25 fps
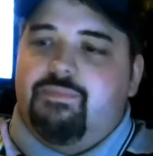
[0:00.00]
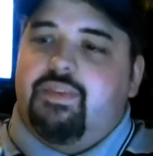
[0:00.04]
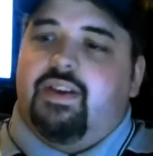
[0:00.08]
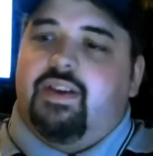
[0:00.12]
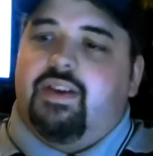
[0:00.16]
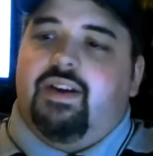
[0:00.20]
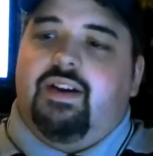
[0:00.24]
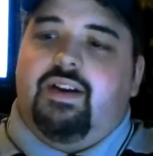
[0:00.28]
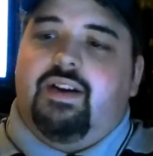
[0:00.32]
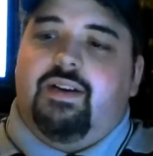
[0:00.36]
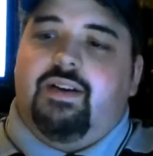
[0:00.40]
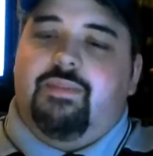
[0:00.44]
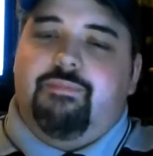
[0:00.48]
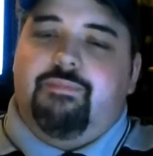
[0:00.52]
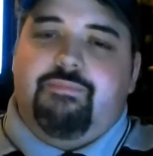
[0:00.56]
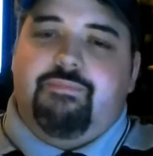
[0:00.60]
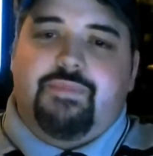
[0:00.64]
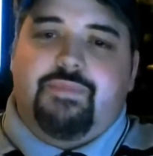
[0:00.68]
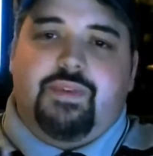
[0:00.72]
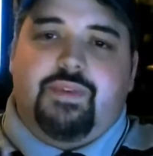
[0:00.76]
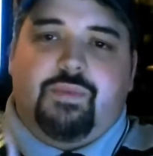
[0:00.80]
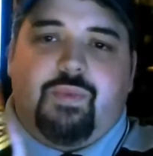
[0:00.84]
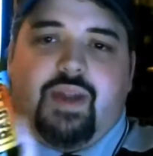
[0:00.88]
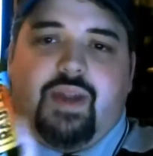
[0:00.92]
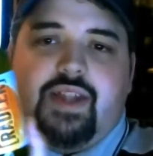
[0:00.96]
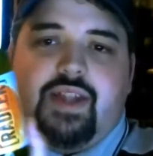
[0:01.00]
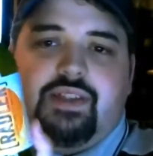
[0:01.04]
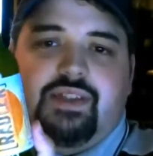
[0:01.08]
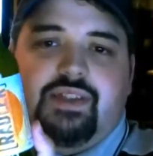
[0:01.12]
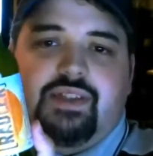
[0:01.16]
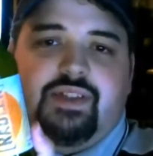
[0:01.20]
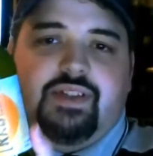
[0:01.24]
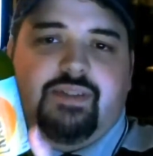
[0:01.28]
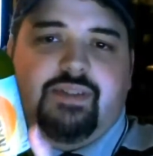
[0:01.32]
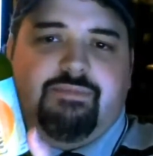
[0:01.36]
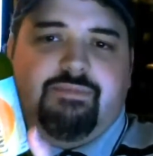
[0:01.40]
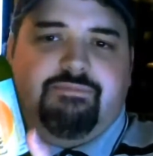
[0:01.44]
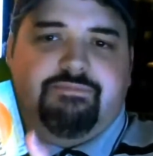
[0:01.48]
The
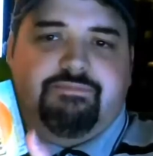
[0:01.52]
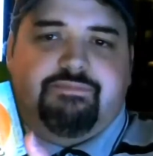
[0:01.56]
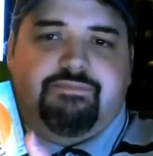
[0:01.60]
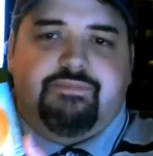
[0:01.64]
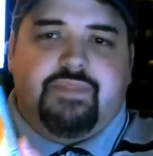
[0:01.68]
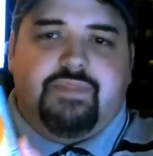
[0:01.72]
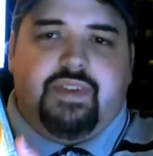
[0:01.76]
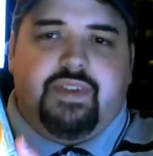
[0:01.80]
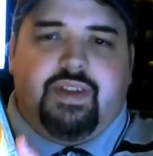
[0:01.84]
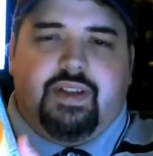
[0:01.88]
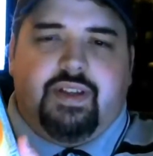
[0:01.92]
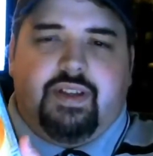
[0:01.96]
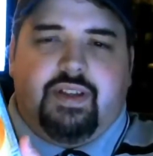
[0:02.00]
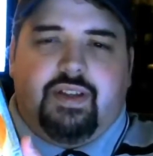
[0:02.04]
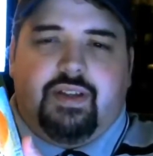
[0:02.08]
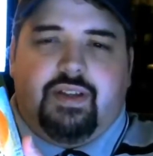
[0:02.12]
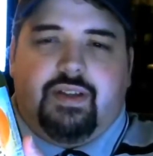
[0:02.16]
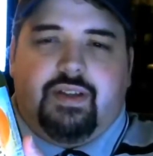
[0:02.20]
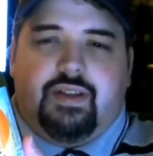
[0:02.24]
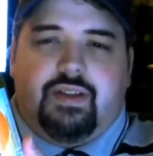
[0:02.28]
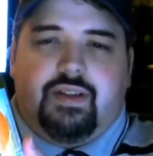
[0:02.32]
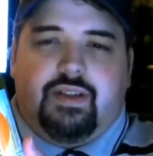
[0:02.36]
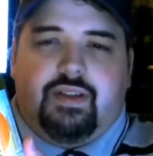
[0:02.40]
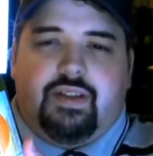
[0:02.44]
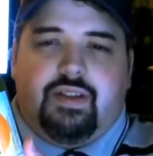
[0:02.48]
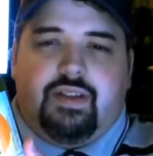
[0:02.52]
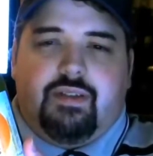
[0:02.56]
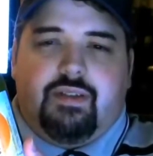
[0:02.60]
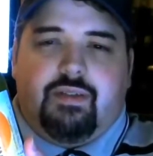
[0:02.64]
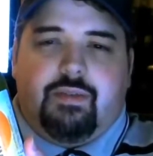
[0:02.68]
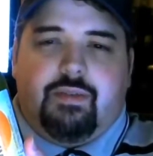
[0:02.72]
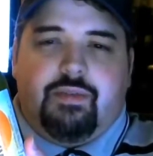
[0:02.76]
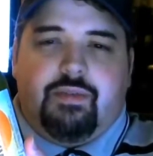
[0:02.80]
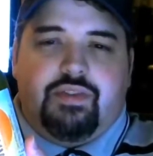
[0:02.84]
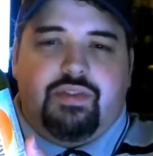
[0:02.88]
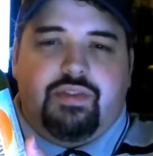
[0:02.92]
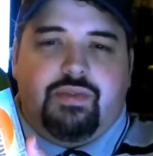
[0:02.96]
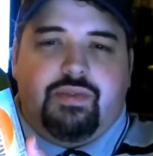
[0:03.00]
Radler, I
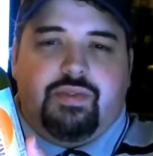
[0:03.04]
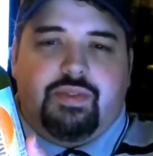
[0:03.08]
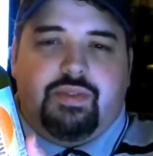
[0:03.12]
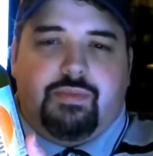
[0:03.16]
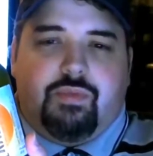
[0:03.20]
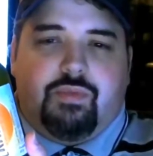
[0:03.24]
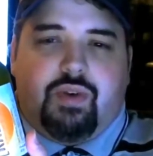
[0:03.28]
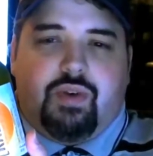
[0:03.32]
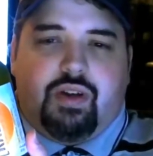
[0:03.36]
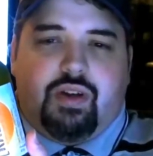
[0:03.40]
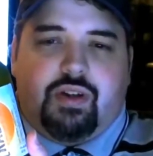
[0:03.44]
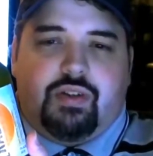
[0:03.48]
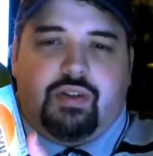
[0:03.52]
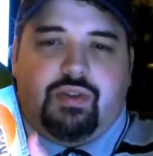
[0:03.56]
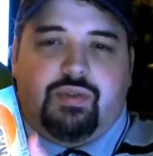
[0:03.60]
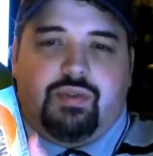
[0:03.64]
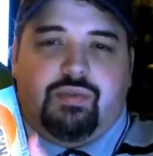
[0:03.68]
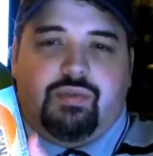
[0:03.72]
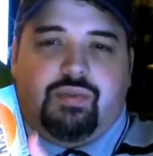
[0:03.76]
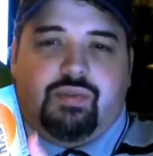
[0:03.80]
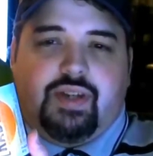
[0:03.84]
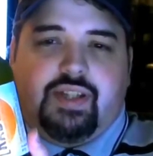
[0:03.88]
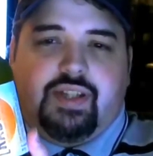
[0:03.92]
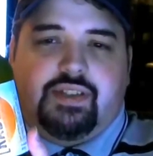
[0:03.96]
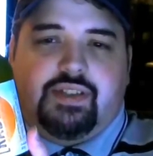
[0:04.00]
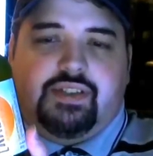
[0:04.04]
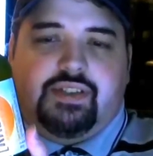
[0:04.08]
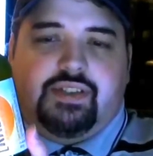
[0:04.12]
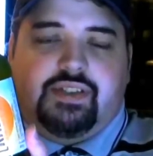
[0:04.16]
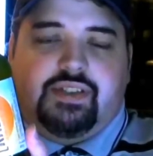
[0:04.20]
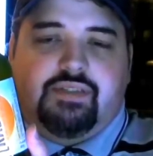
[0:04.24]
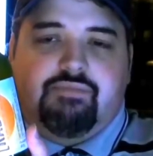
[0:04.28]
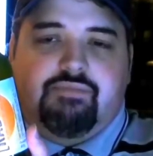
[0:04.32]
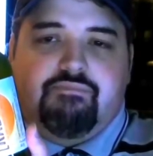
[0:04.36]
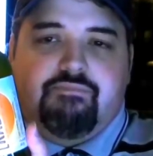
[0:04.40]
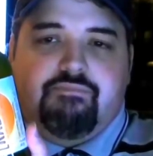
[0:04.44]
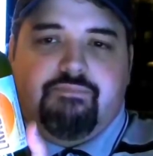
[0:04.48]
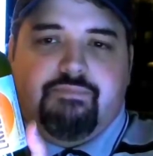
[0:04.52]
remember doing the Waterloo Radler,
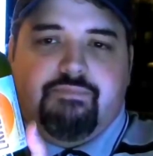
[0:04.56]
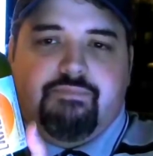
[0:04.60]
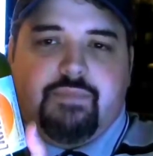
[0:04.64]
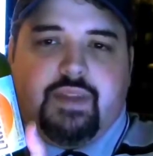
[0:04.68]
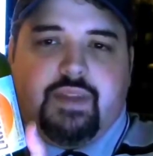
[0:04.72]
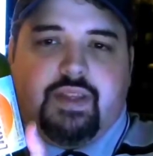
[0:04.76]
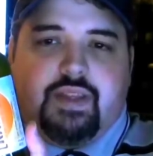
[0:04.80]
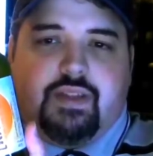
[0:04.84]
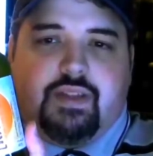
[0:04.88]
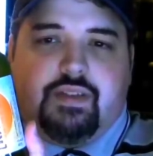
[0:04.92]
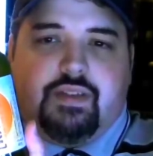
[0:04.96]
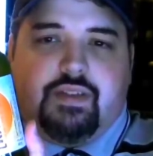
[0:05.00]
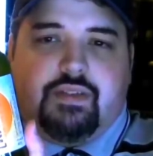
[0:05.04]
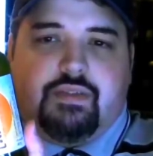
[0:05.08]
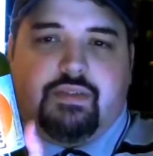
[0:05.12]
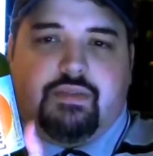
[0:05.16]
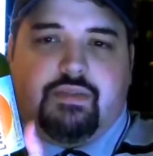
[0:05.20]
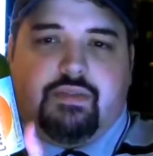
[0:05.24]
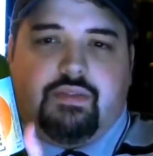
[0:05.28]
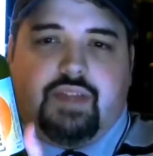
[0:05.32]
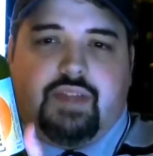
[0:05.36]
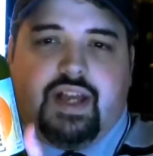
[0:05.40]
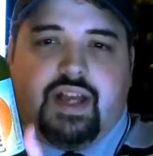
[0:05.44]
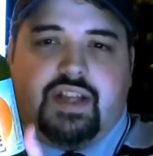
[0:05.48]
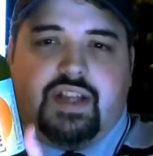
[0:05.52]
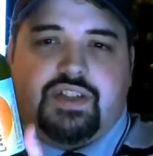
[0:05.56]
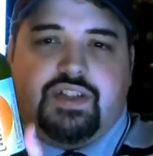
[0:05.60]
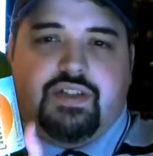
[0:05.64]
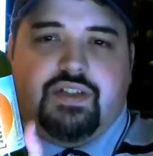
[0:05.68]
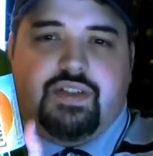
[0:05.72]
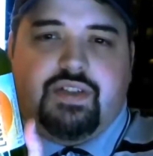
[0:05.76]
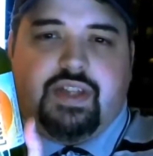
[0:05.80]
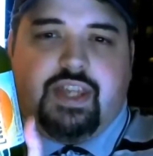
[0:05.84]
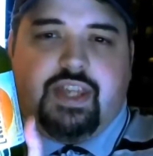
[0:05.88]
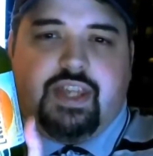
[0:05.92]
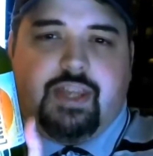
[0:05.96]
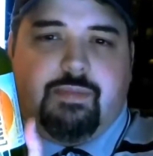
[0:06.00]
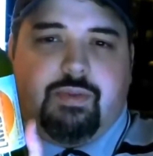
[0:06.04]
and last year
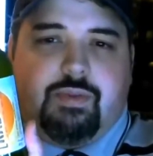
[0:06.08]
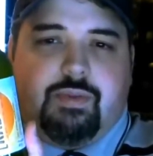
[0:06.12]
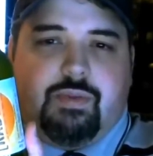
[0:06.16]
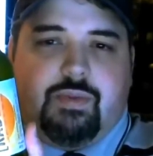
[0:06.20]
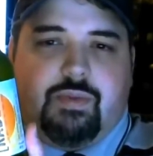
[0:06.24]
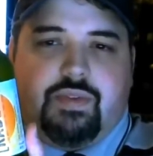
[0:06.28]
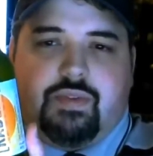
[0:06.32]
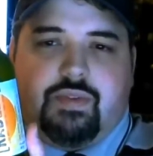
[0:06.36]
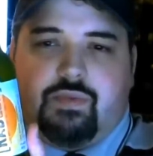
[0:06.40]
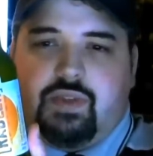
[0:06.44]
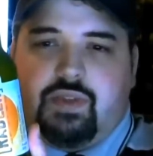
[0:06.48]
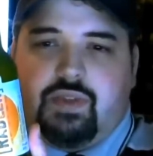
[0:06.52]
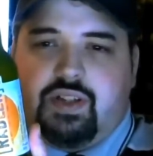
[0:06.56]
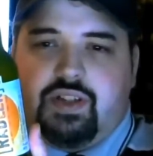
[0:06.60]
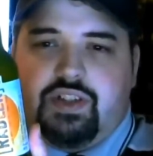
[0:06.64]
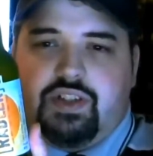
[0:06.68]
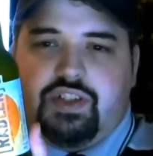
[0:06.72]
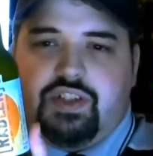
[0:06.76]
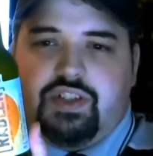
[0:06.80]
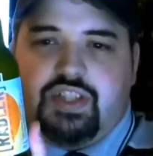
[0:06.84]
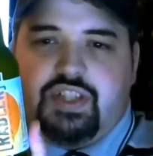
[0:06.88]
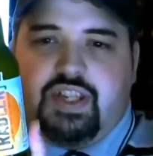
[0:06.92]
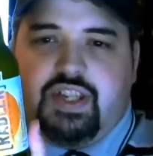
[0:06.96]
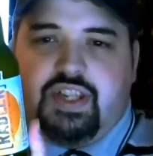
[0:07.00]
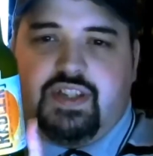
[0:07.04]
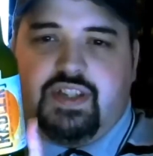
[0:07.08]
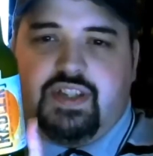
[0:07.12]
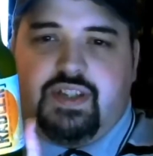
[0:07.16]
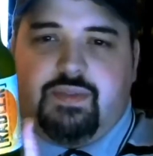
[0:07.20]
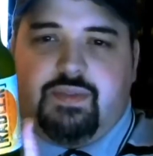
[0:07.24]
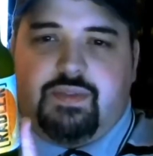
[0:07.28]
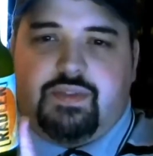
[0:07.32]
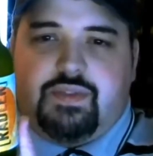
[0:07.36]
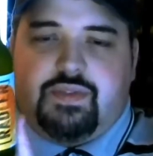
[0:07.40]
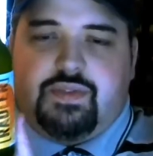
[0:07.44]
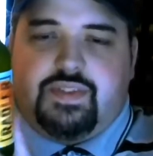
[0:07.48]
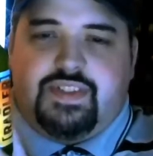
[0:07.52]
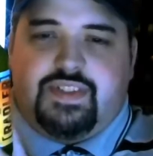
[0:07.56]
they came out with a Rickard Shandy,
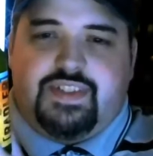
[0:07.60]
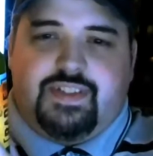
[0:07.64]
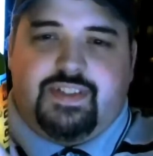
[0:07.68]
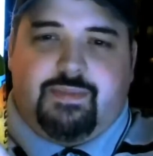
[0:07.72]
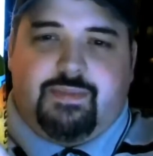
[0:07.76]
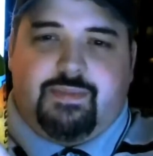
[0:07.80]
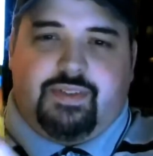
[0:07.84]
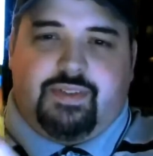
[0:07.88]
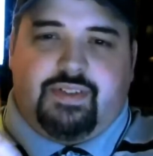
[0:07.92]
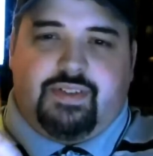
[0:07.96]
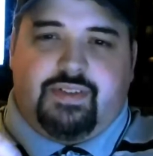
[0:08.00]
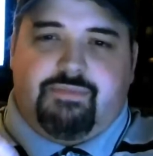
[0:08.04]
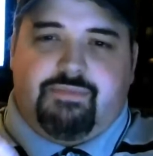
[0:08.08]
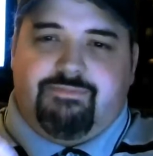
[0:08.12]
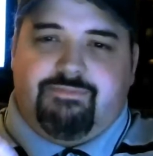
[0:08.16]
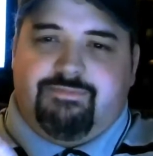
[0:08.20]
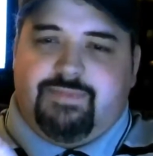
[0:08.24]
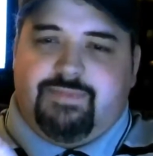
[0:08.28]
which was similar.